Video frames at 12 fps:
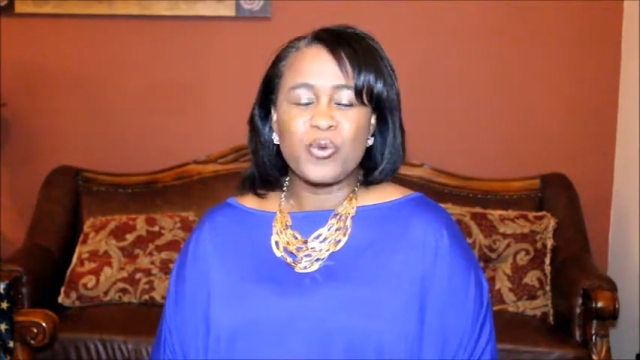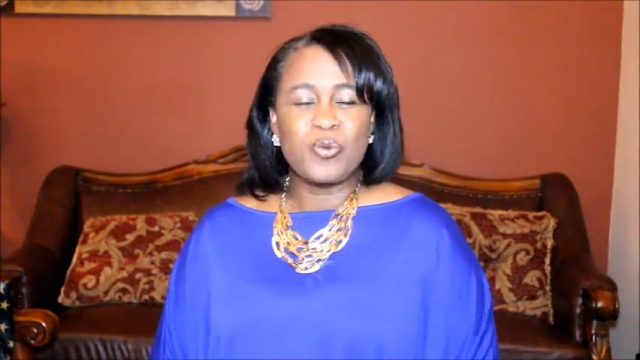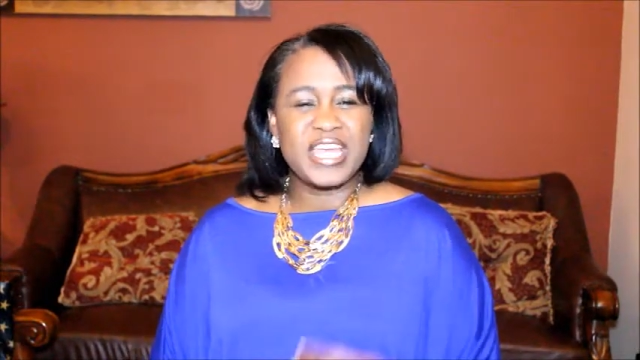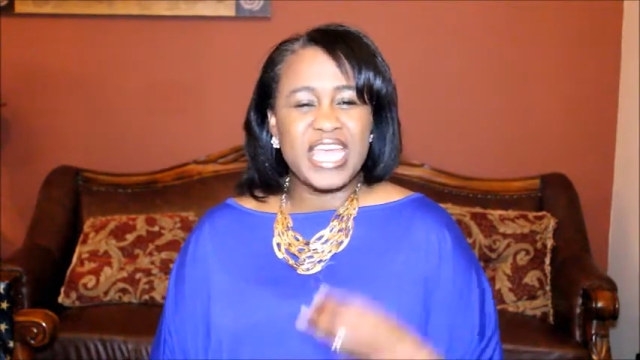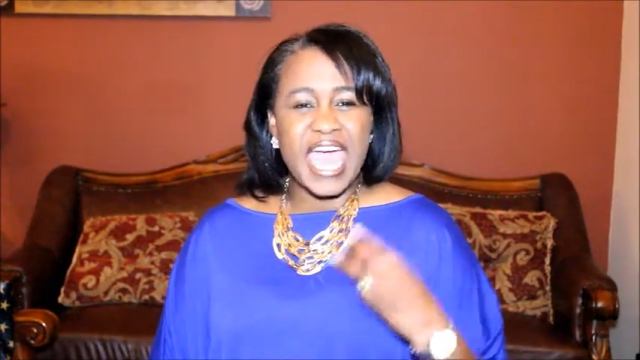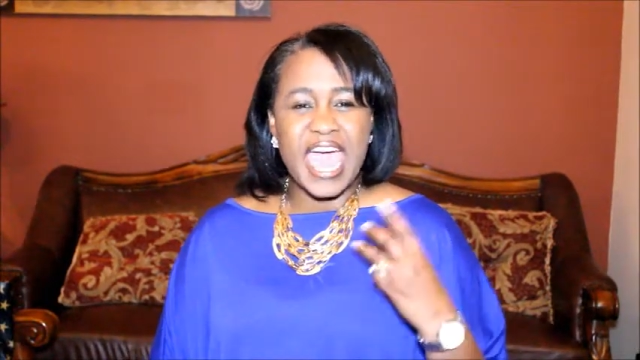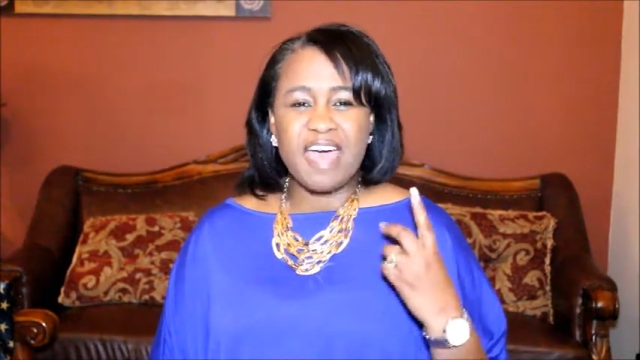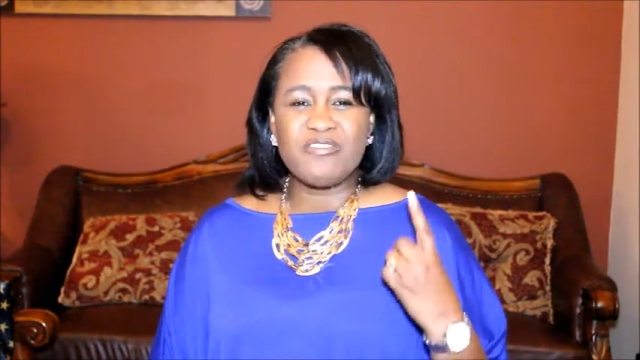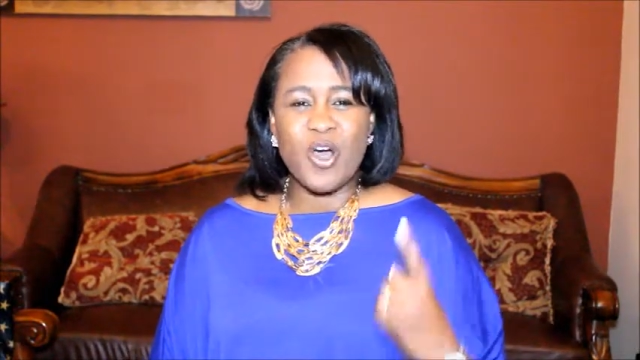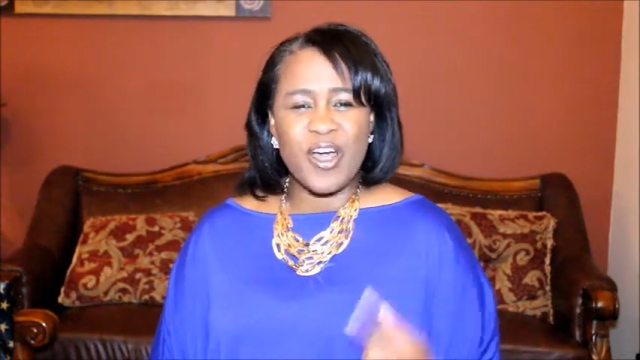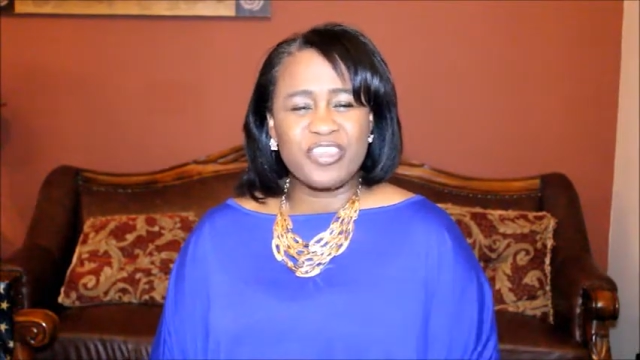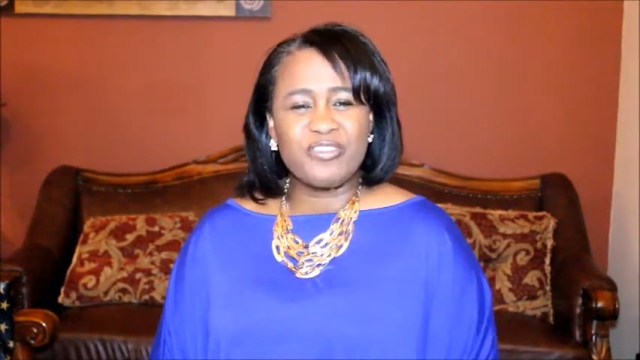We have
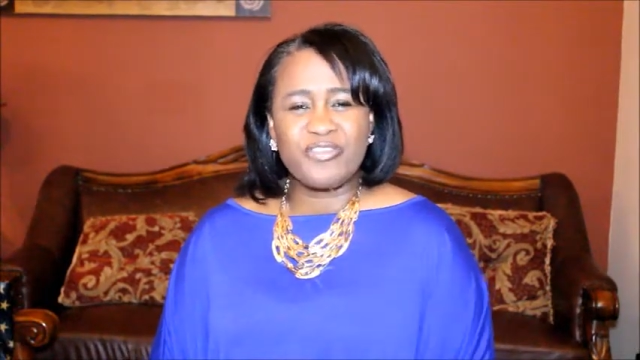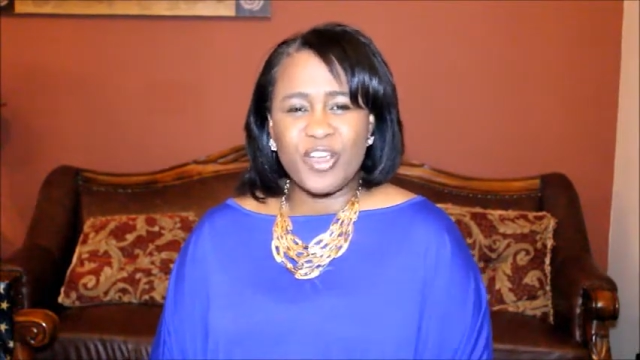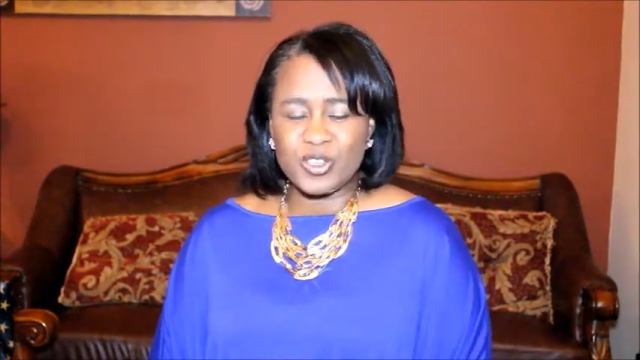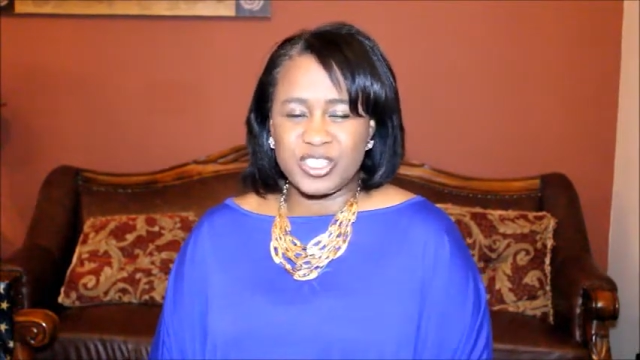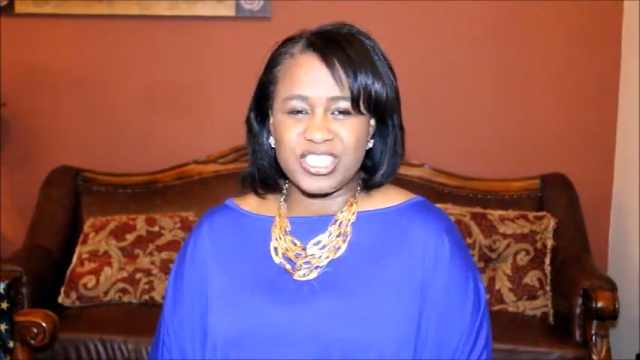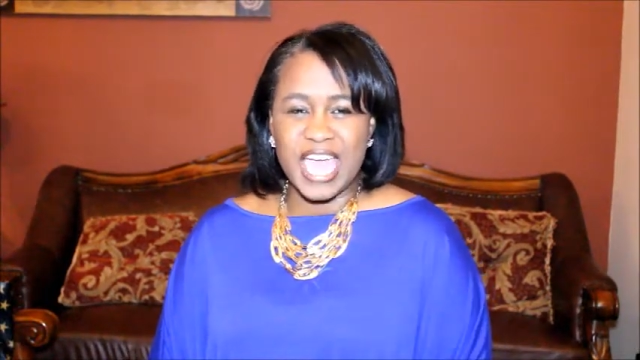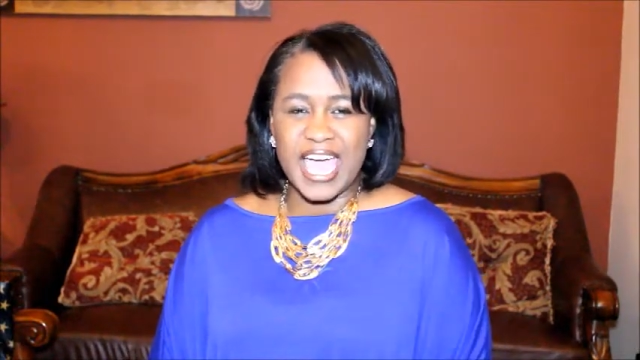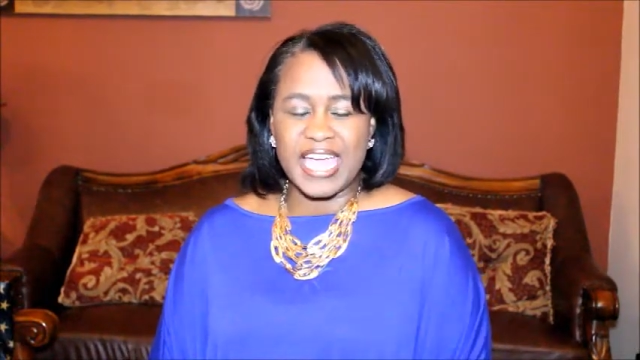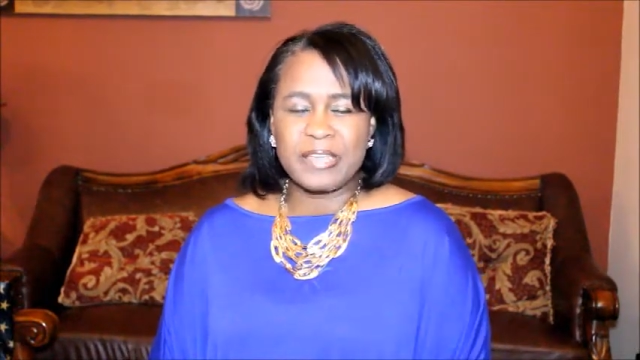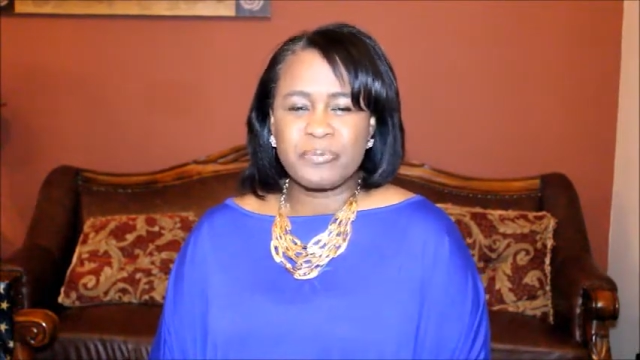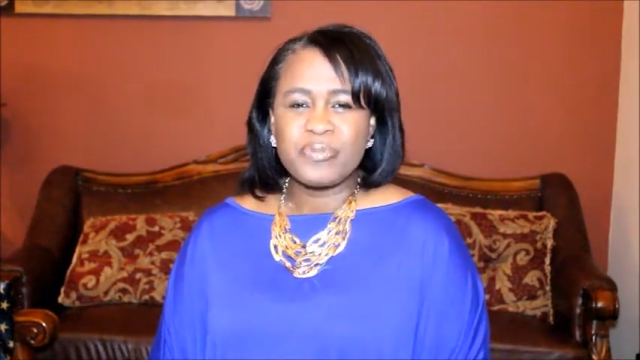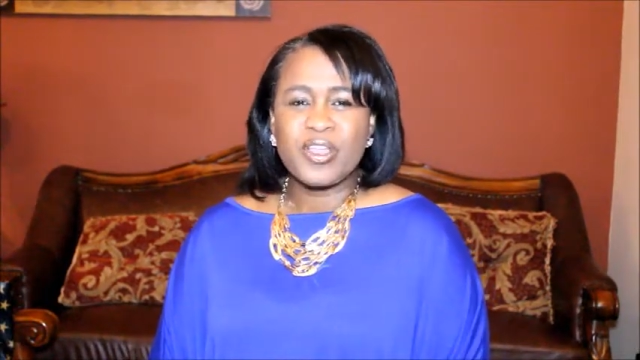on the first
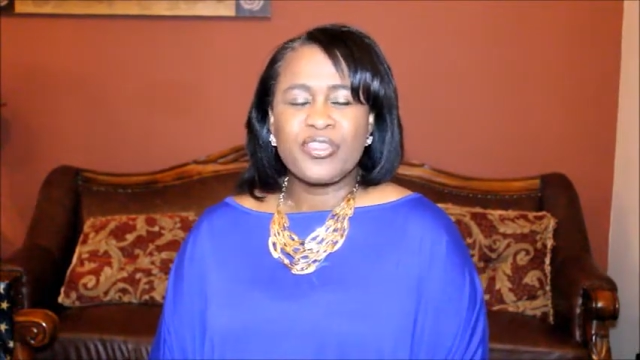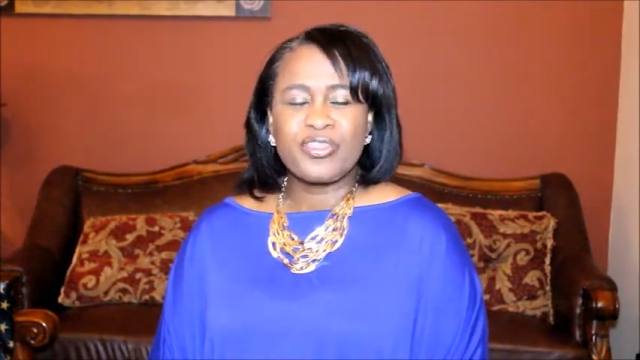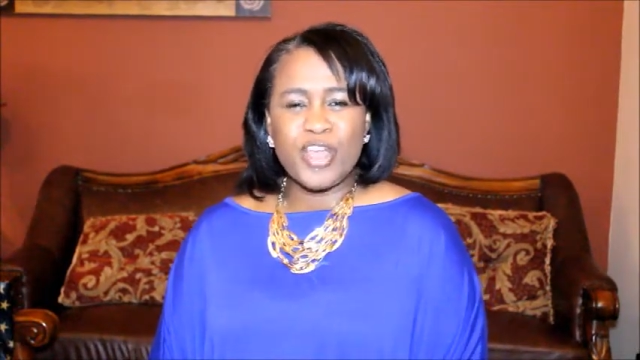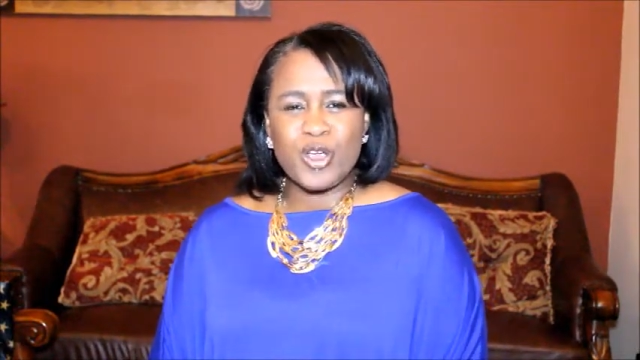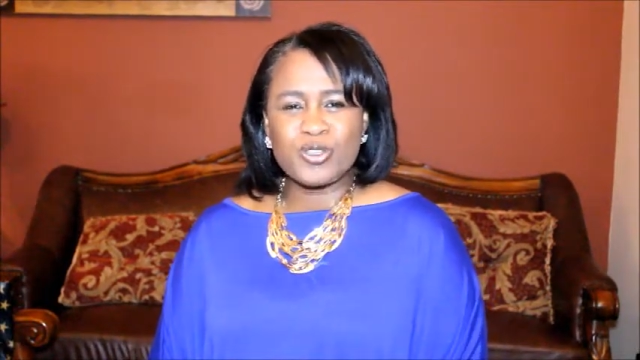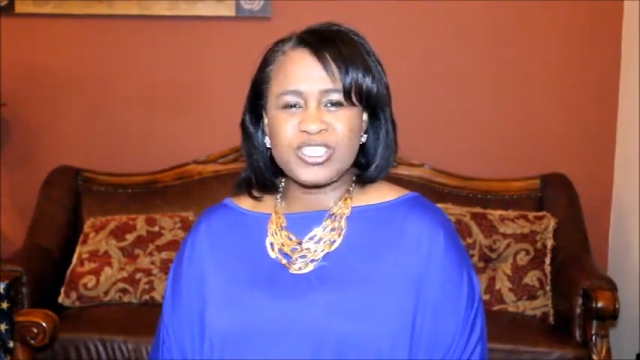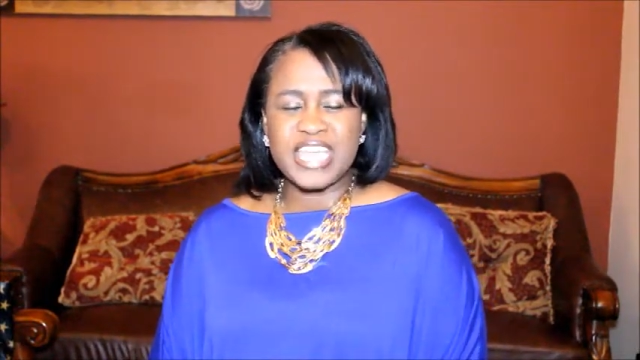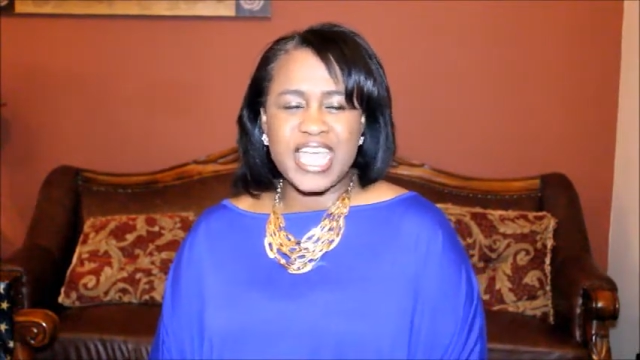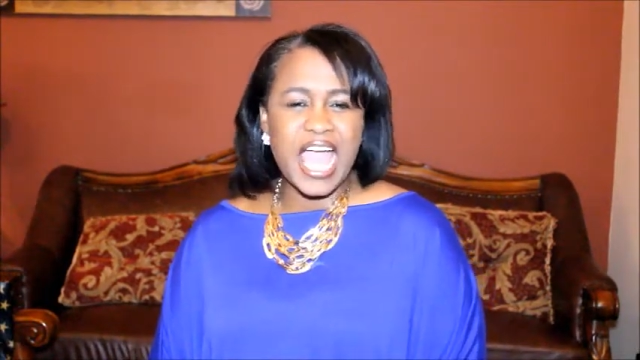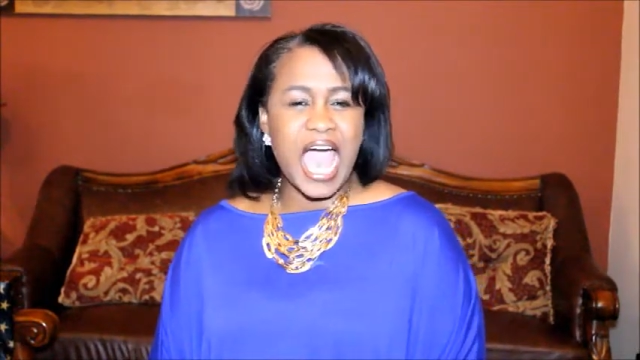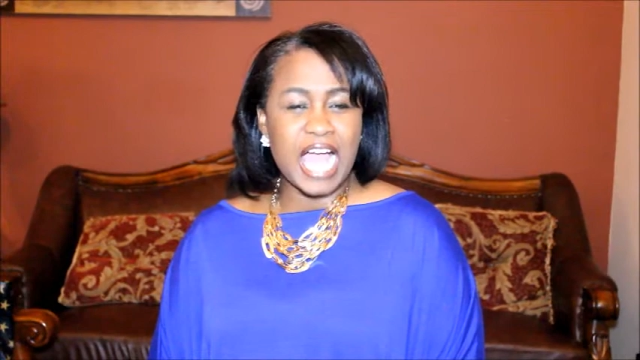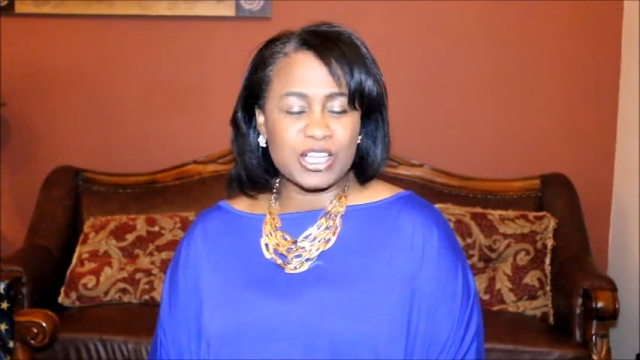night,
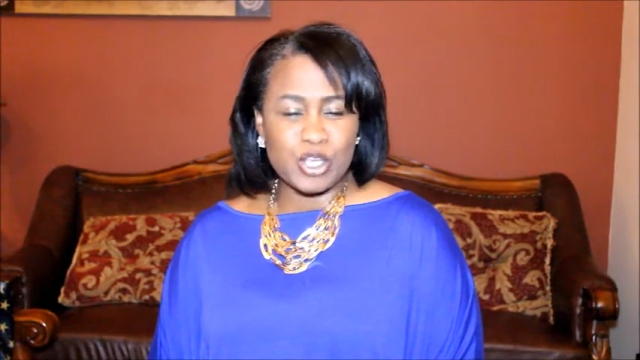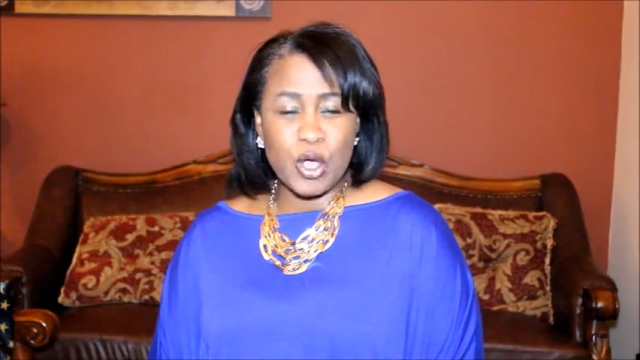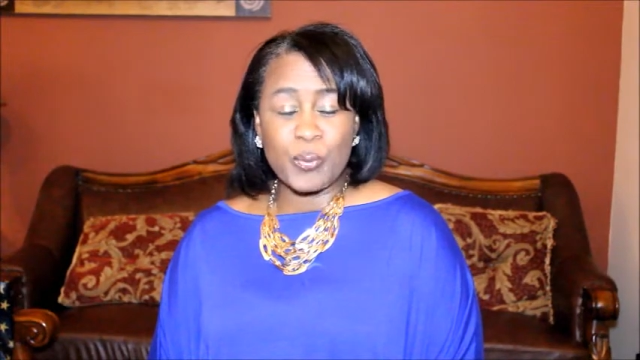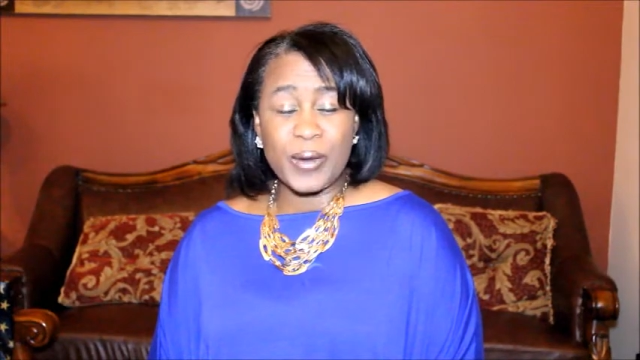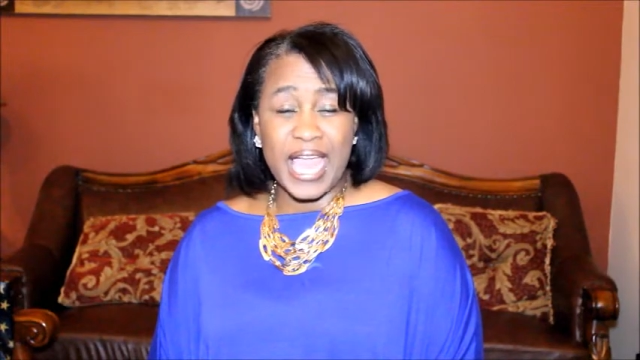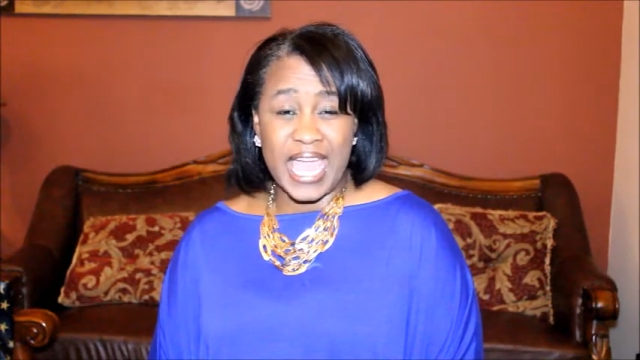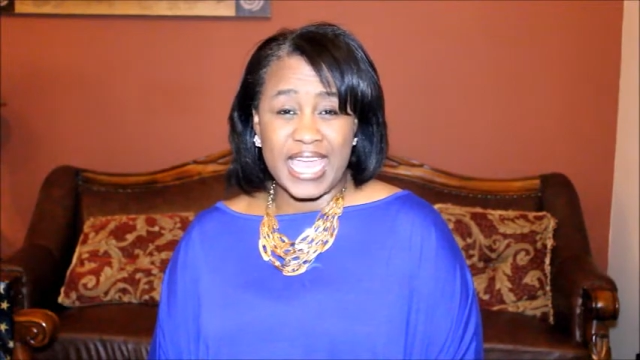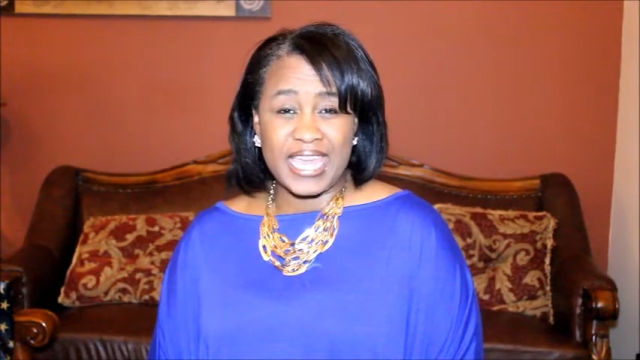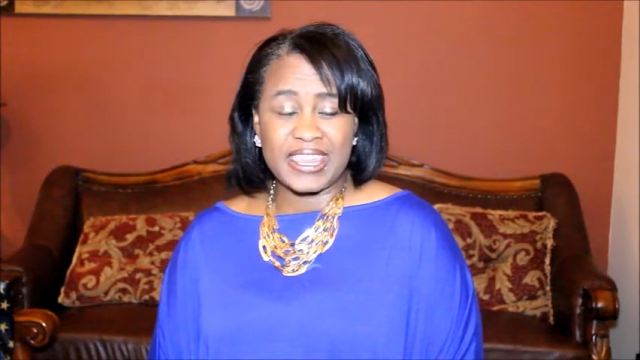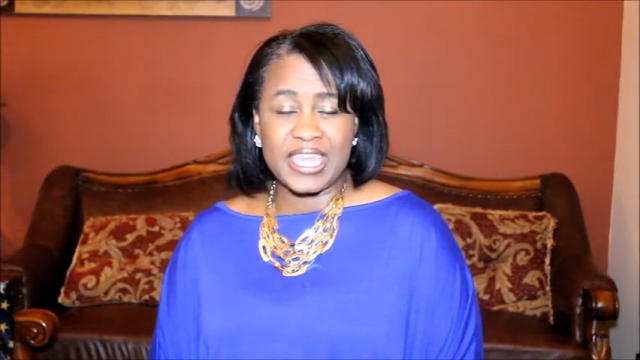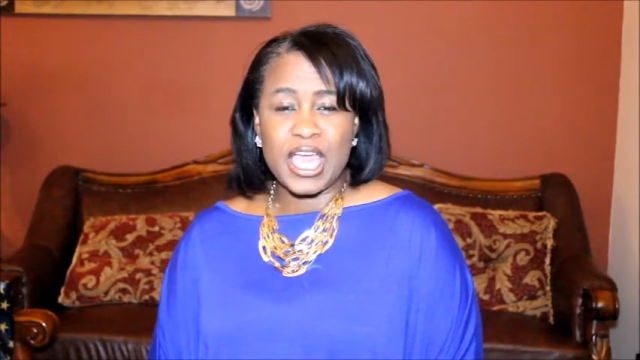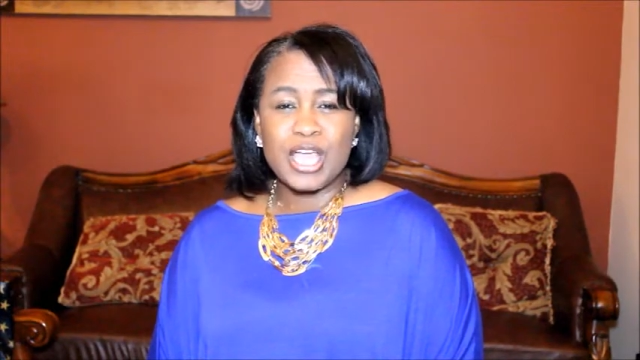Thursday, October 8th,